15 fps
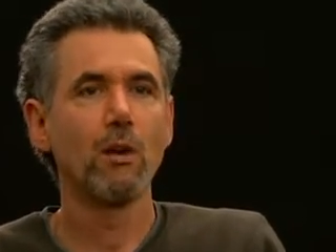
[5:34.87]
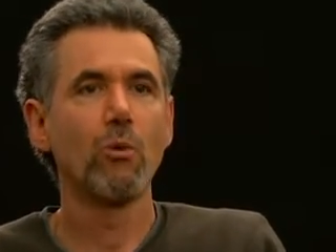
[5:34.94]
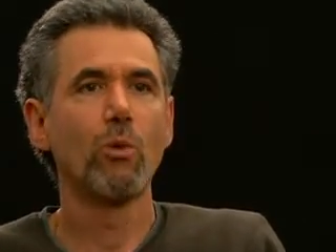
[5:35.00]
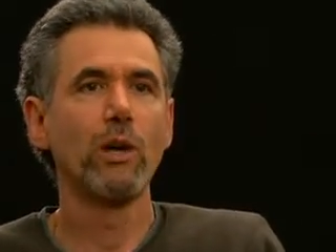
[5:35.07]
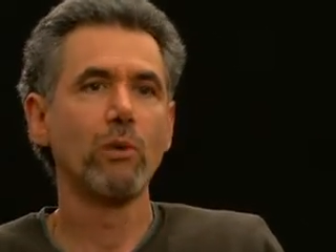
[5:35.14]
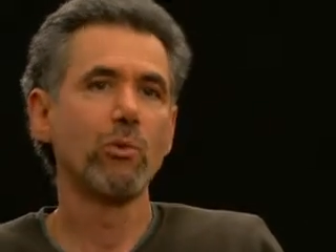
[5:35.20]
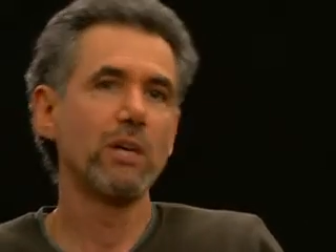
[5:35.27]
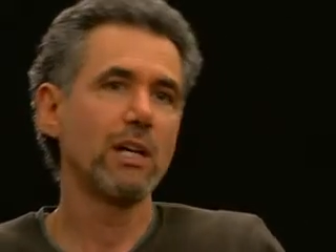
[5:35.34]

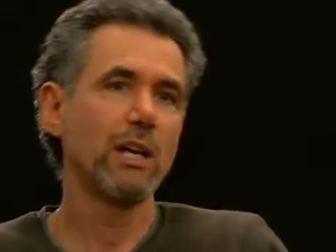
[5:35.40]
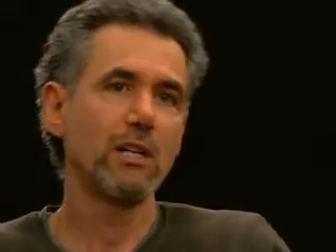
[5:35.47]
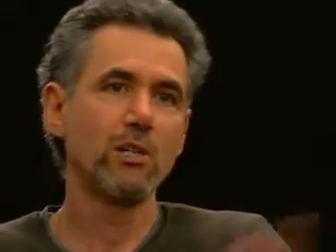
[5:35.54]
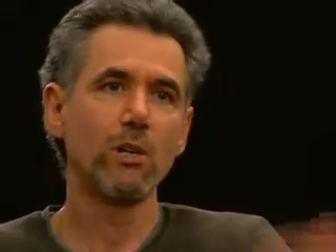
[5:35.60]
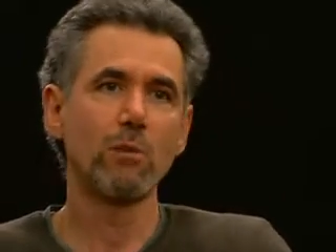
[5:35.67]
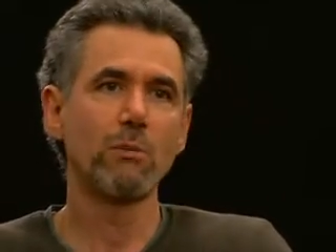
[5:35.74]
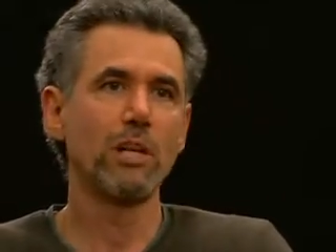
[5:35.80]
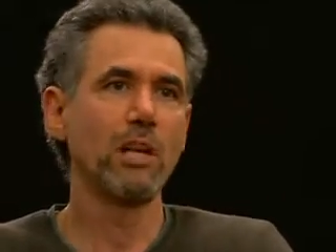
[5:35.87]
When we got
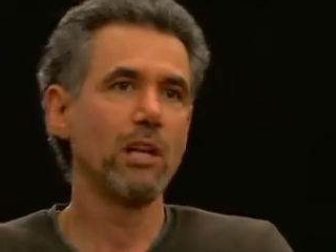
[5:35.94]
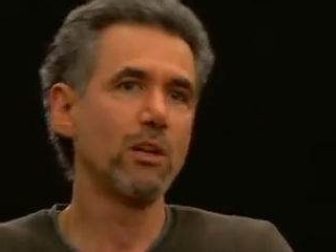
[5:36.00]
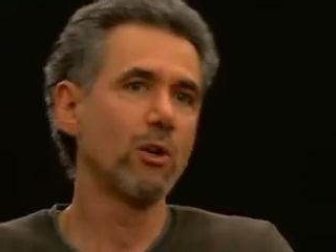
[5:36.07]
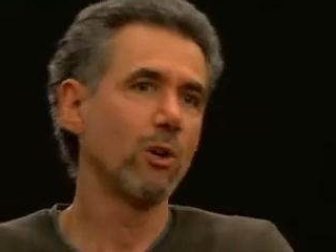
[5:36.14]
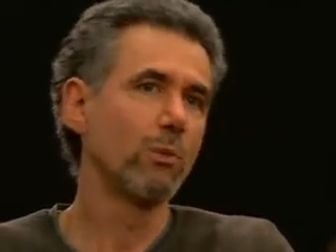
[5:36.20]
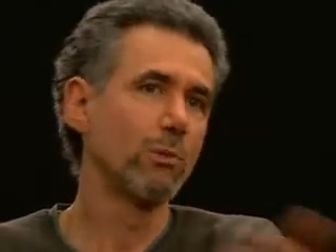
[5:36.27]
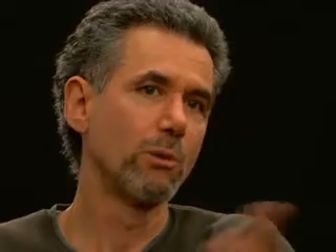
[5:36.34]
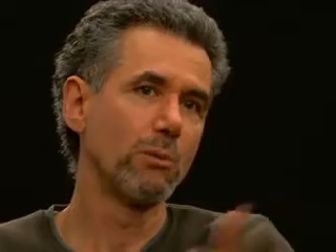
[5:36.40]
terminated,
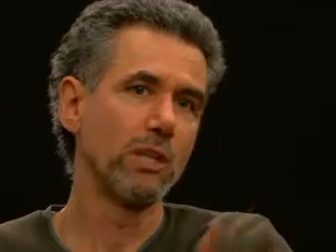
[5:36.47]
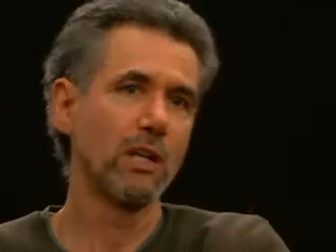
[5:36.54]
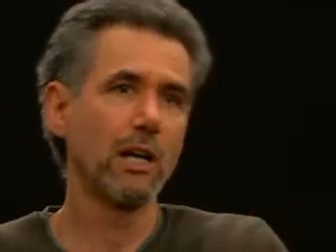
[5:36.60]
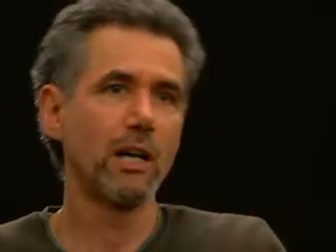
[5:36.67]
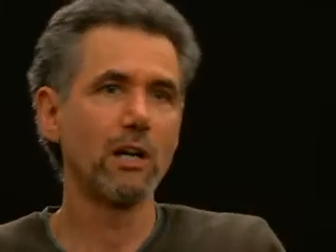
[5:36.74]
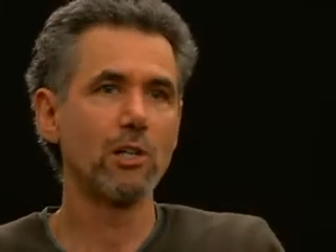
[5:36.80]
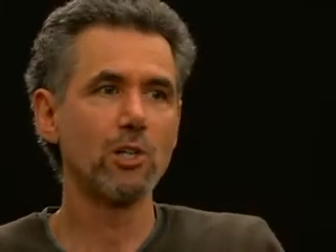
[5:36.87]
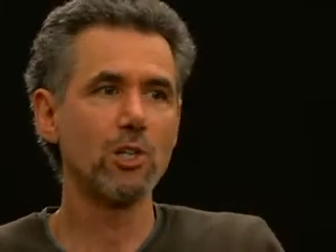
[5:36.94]
Olbermann
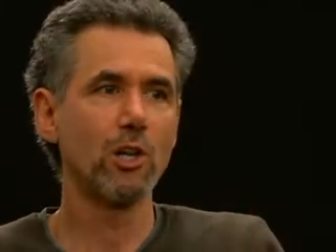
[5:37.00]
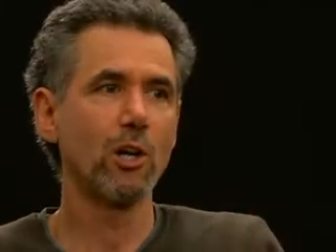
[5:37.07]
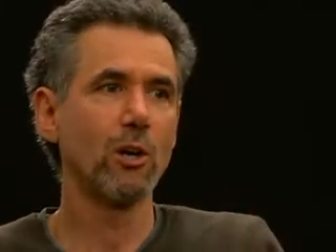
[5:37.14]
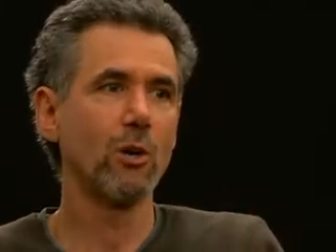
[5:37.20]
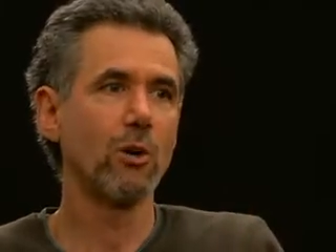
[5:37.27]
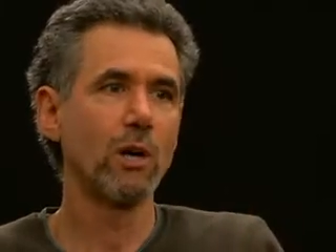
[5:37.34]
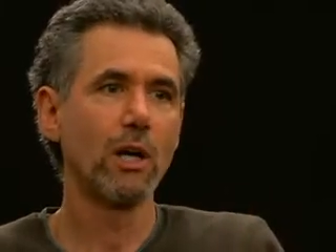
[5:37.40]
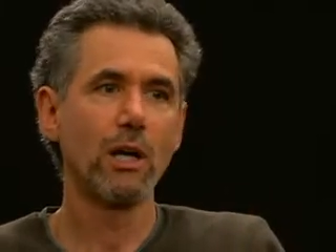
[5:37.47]
got a
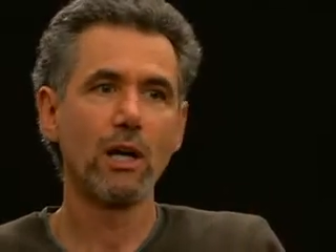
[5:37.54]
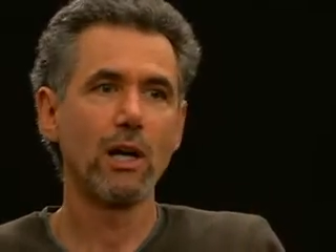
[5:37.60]
show,